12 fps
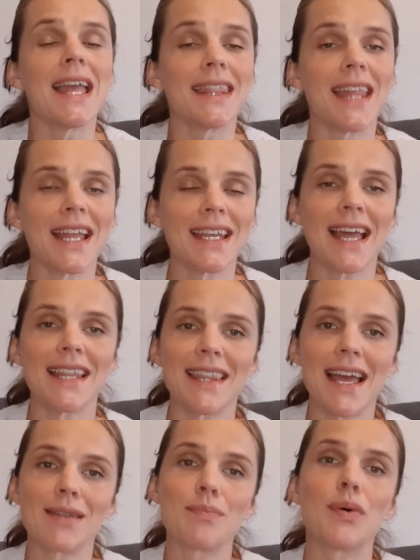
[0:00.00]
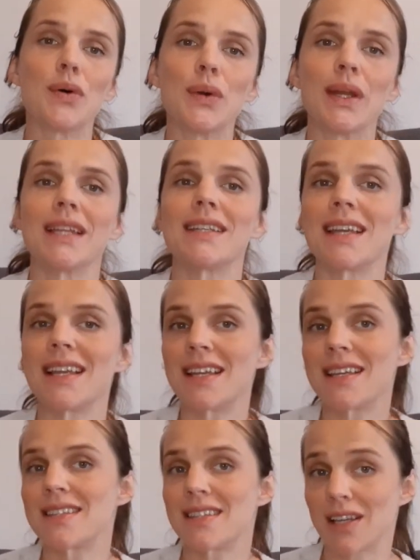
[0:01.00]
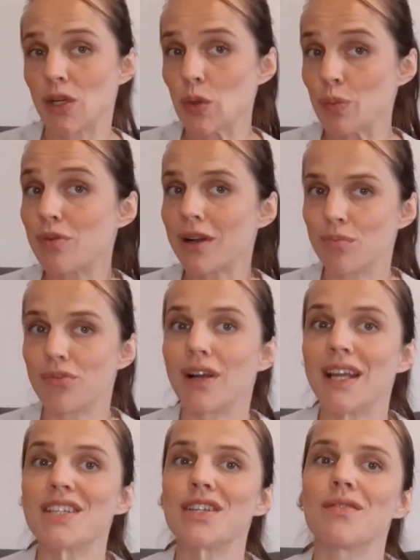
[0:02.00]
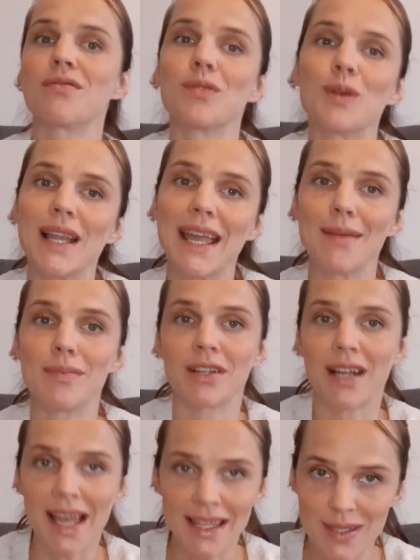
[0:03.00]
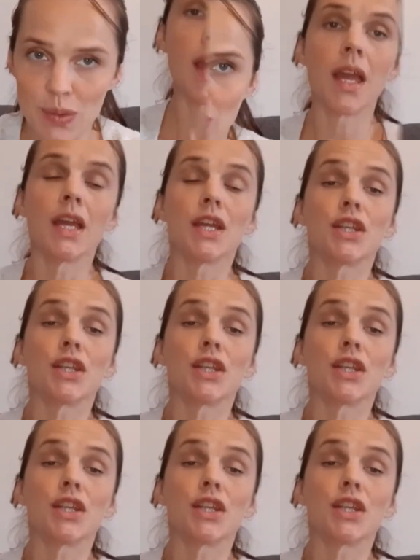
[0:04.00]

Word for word: then at that point it is a good preparation for labor as well.